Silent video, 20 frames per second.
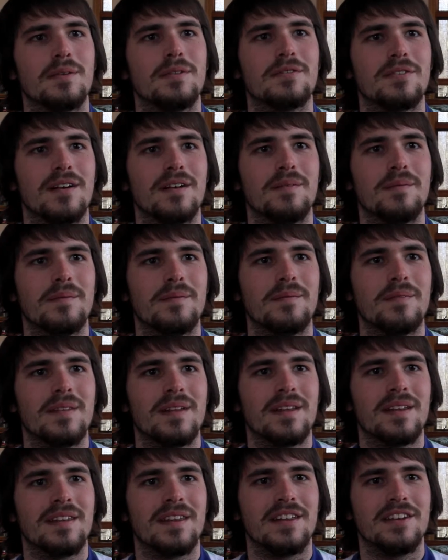from
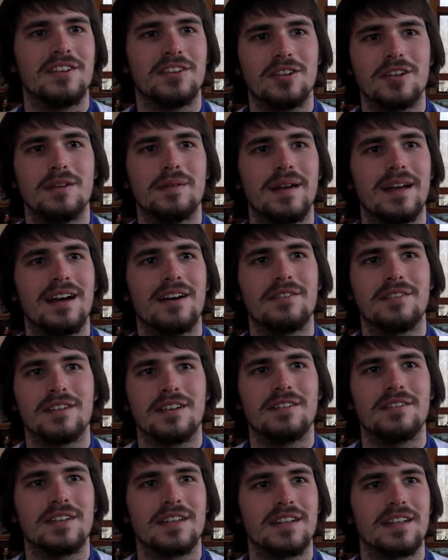that joy we have in
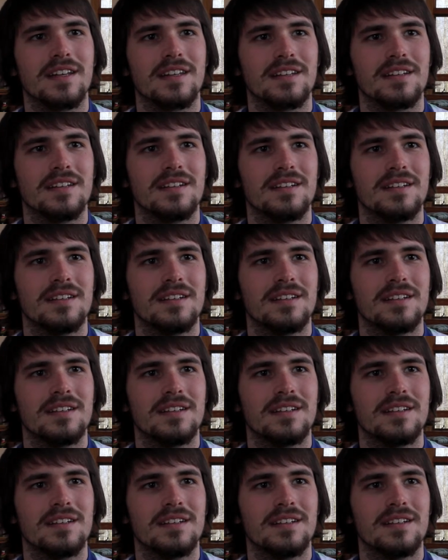living together.